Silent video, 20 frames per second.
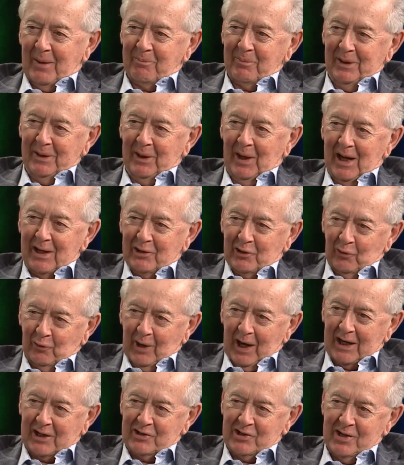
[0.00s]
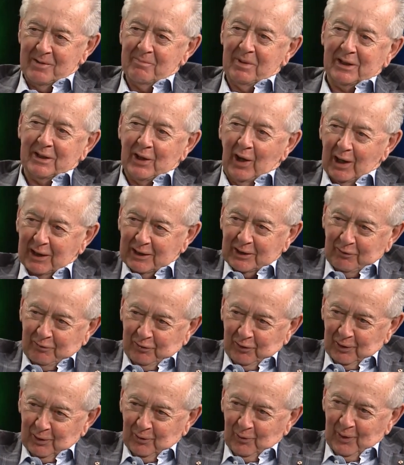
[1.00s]
in that direction, but not the
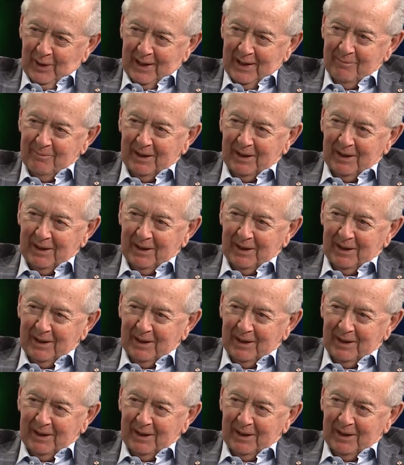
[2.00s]
full way,